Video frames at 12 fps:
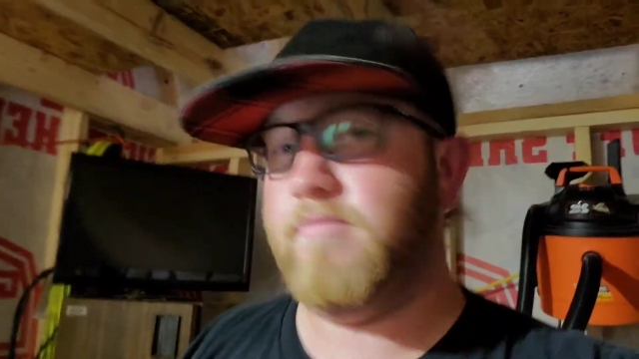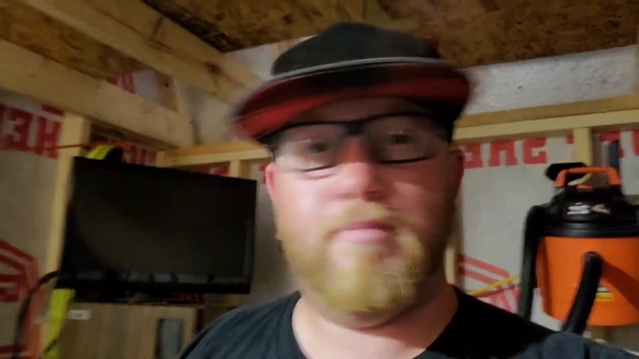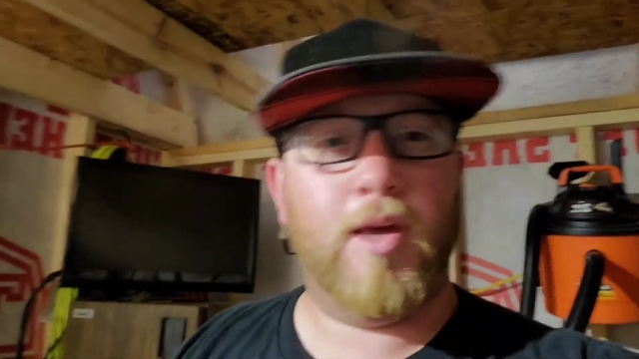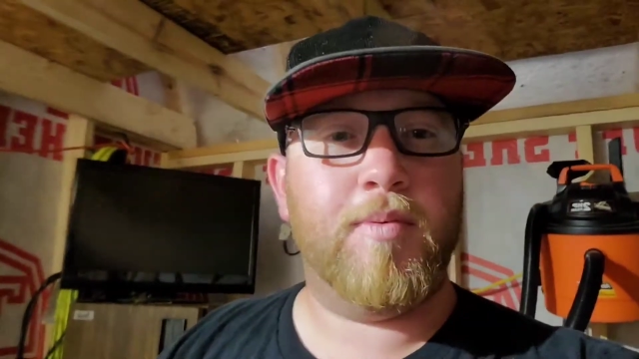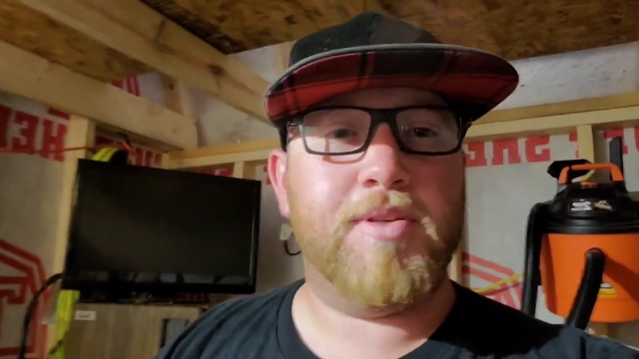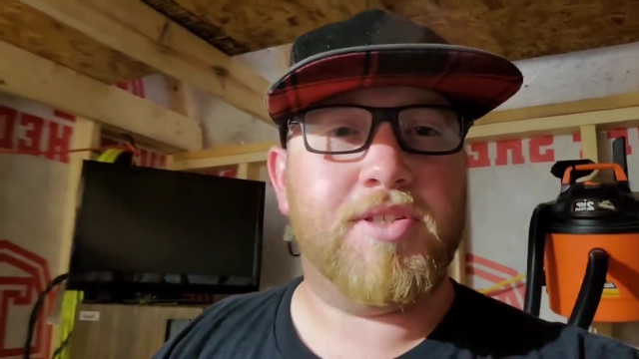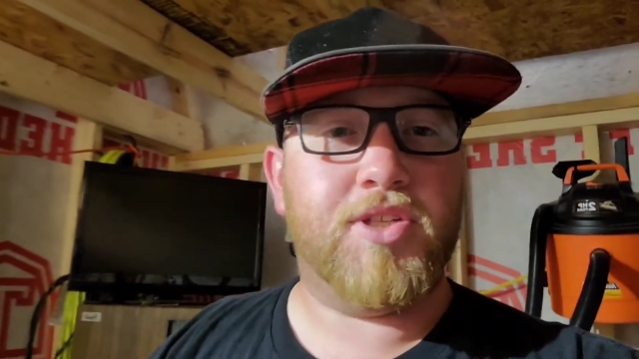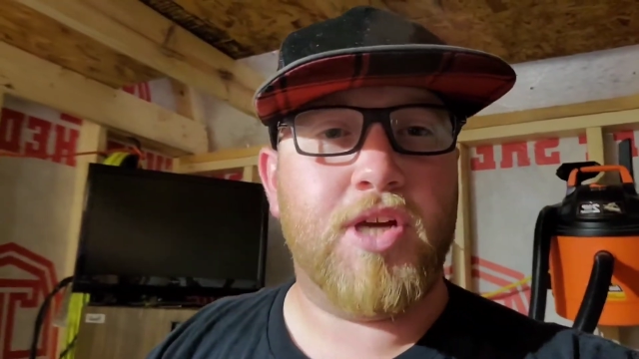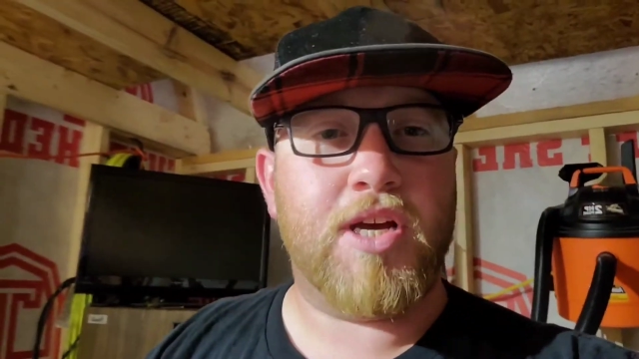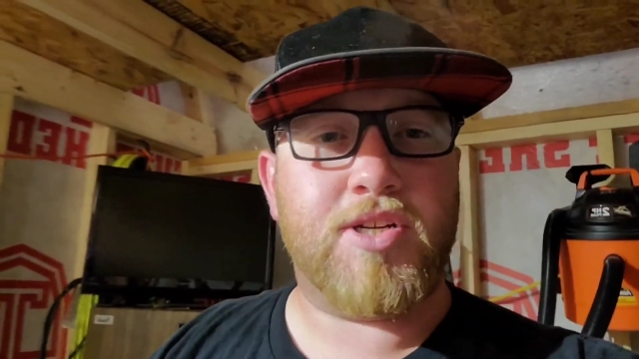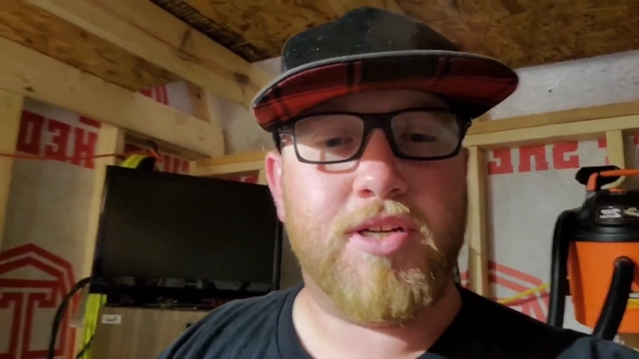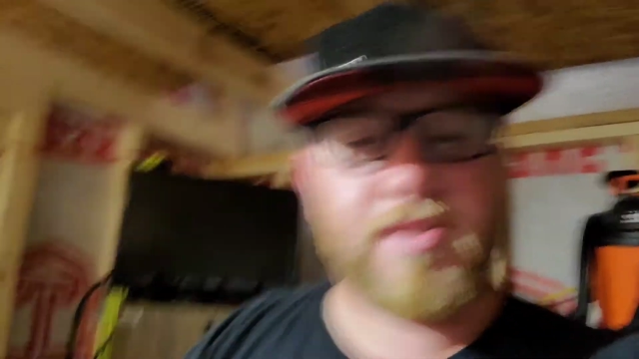maybe
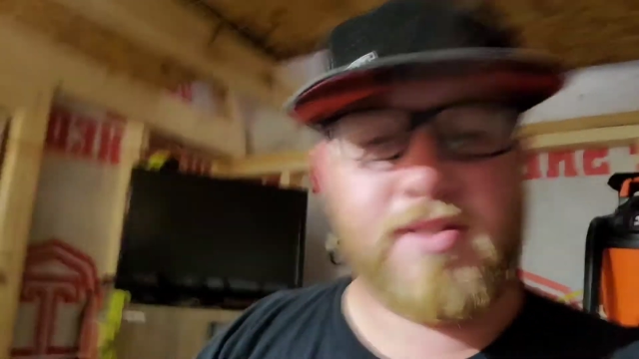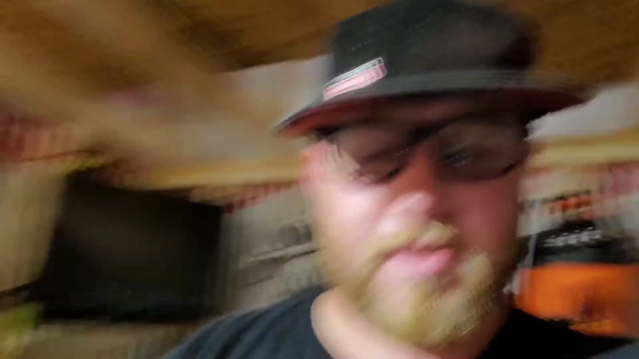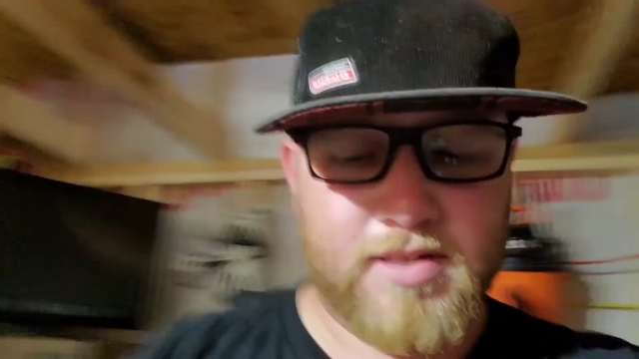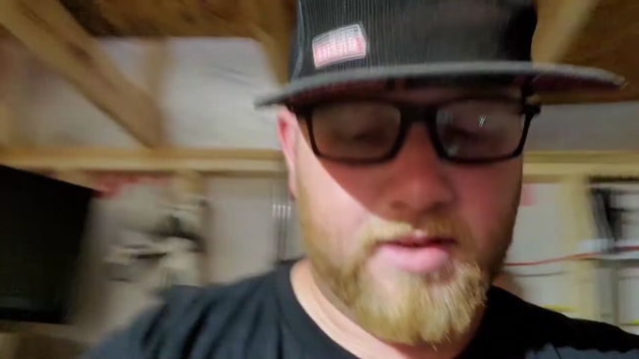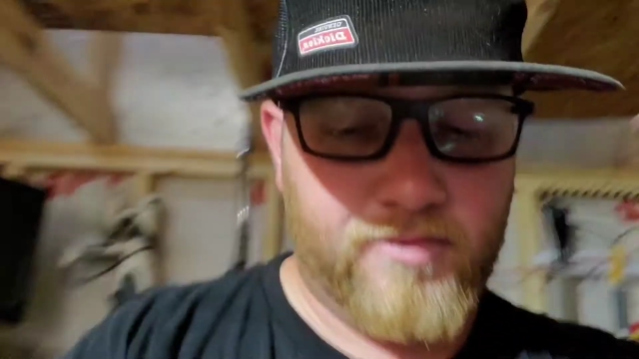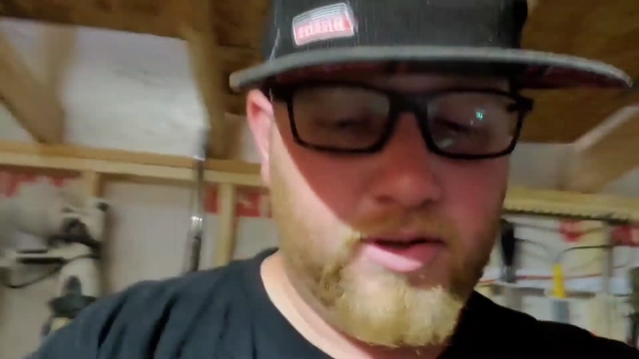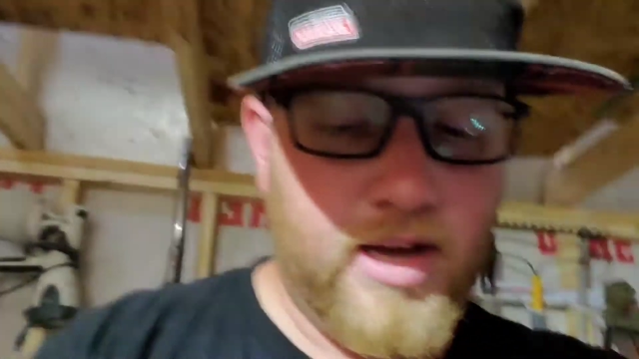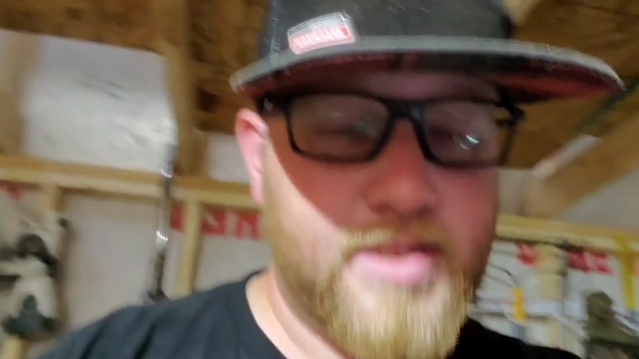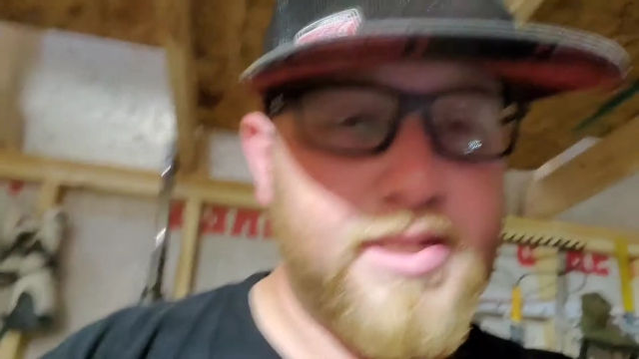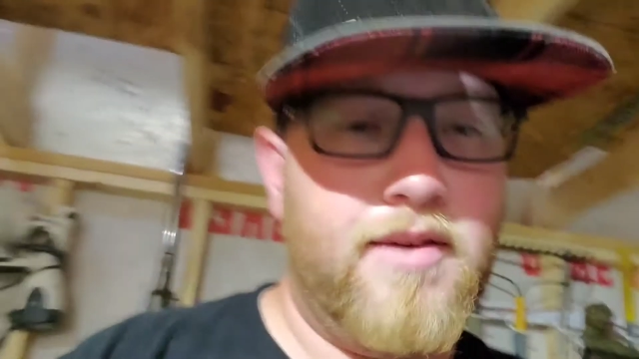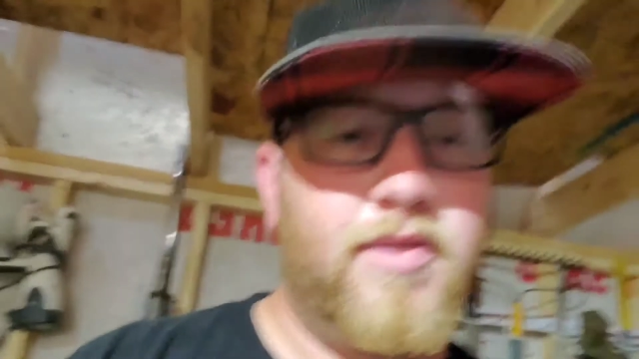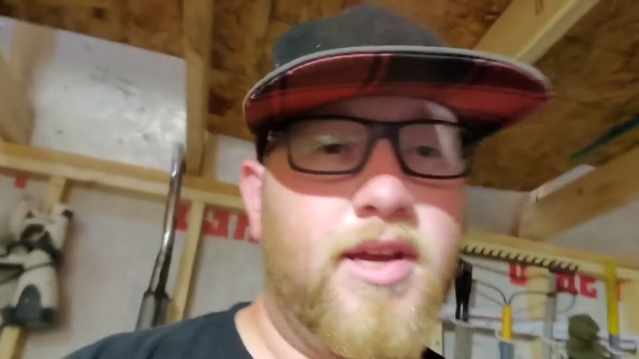suggestions. If you guys
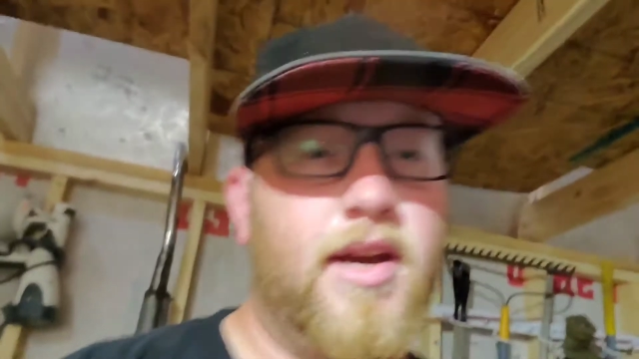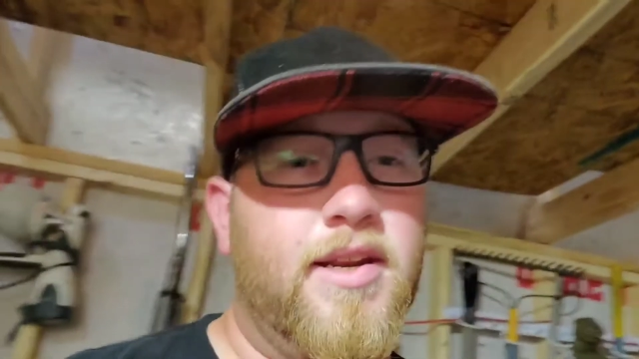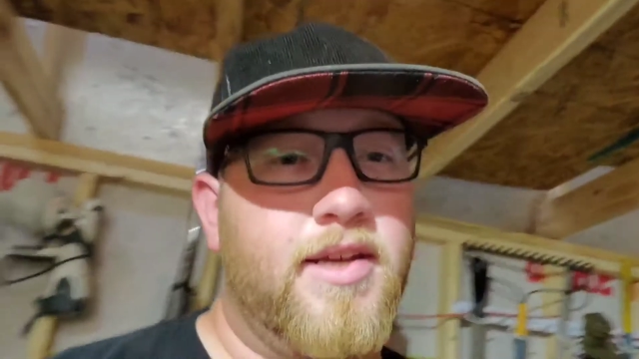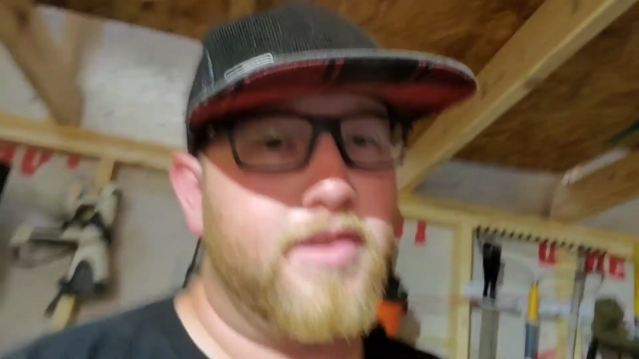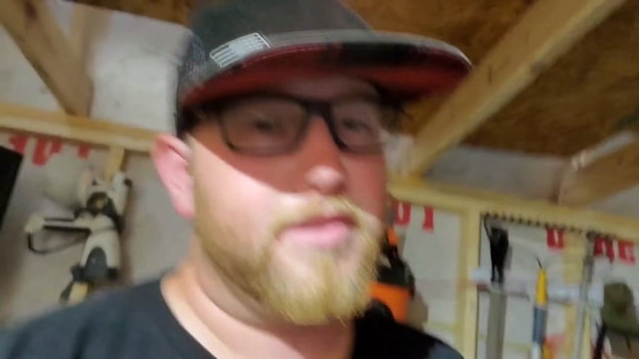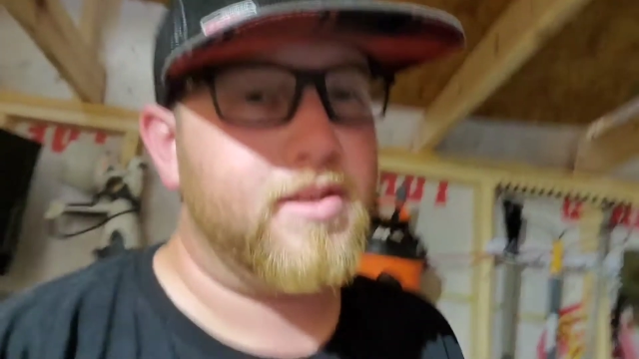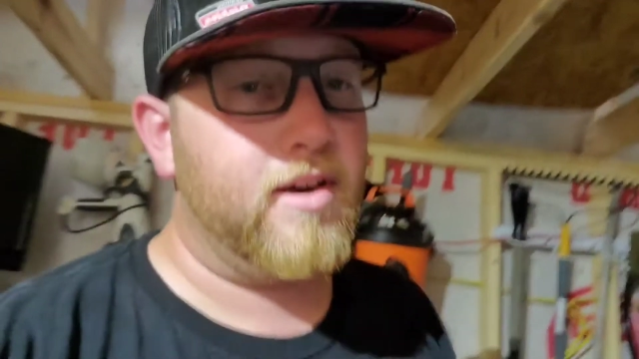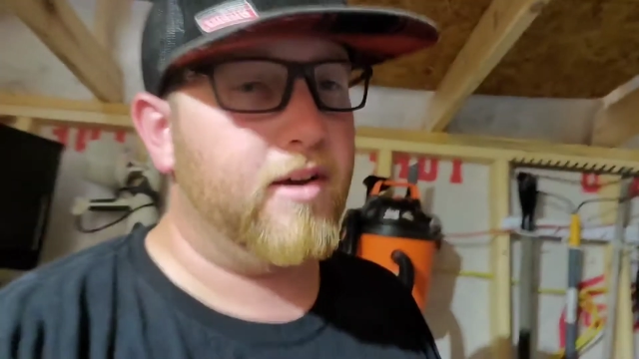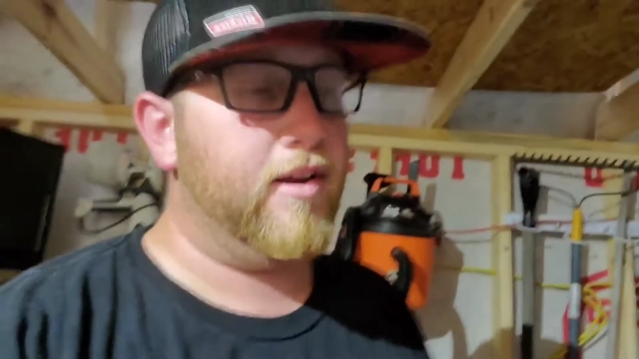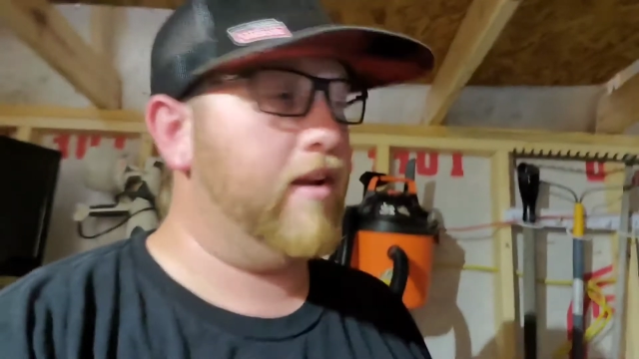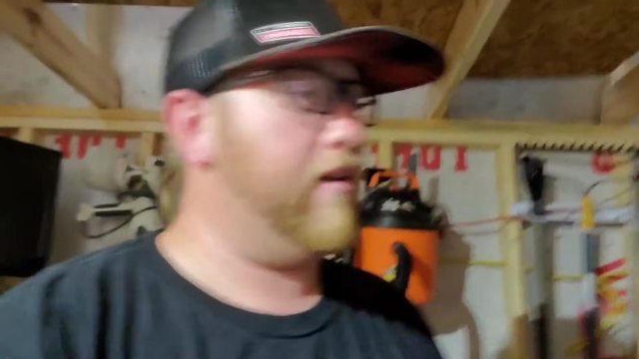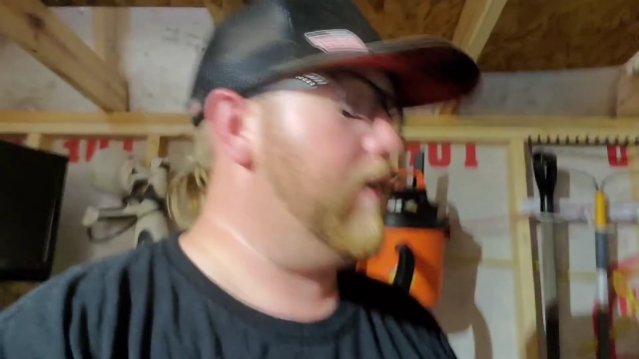have any ideas on